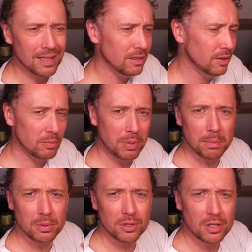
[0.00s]
a lot of
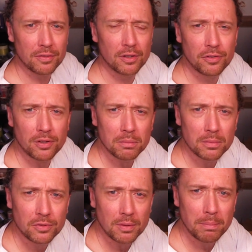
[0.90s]
people suffer
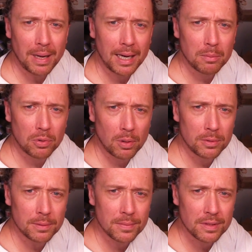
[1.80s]
from back
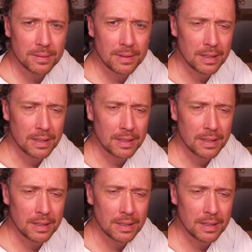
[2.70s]
problems.